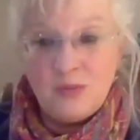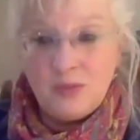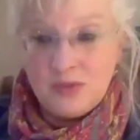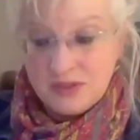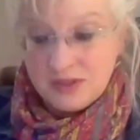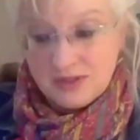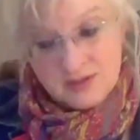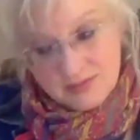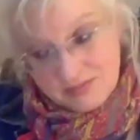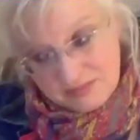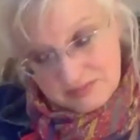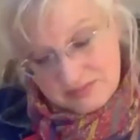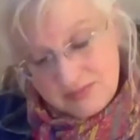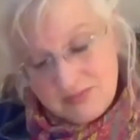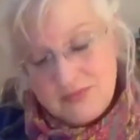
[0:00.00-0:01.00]
which is
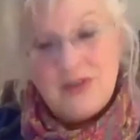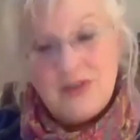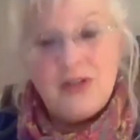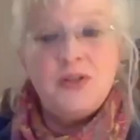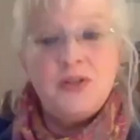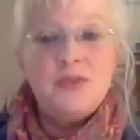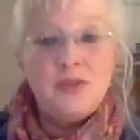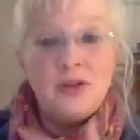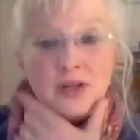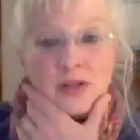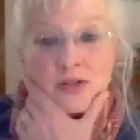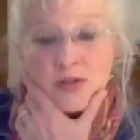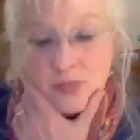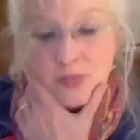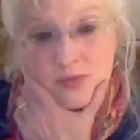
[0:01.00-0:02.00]
very strange.